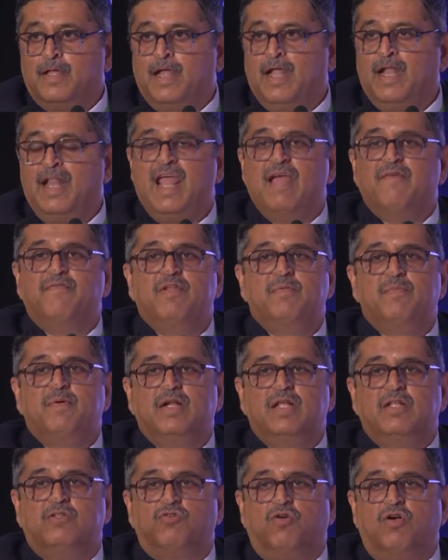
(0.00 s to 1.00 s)
And
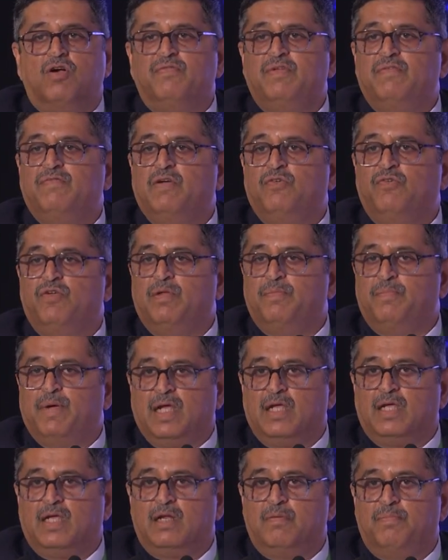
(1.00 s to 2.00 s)
everybody thought we were going
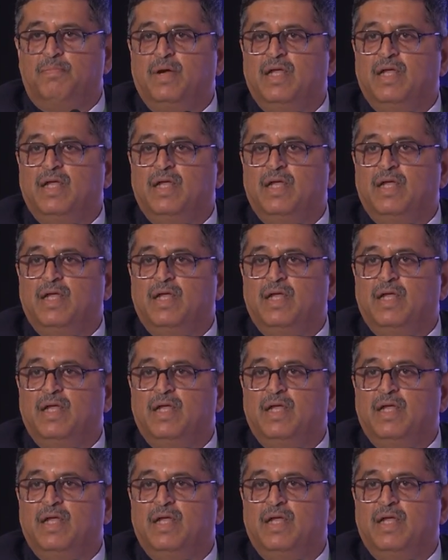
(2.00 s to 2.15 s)
bankrupt.